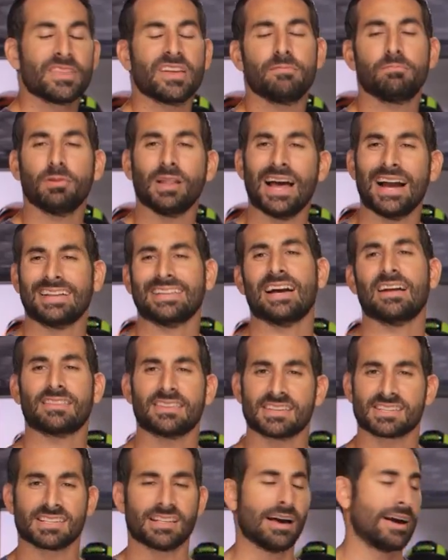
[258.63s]
They blacked out
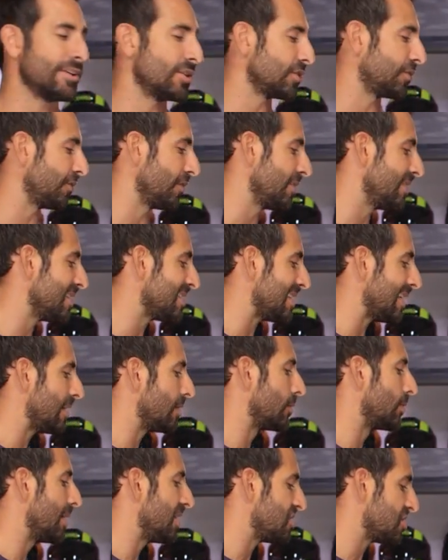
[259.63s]
the sliders for this
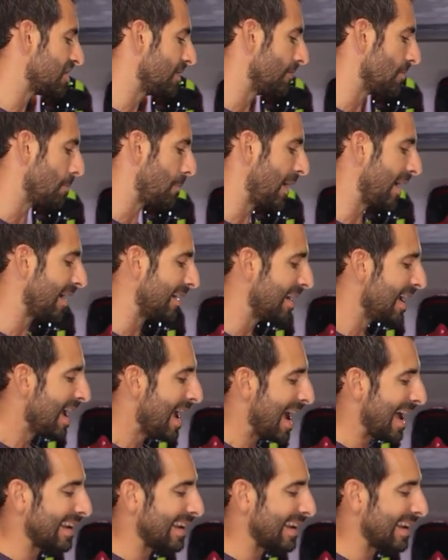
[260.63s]
iteration of the pant.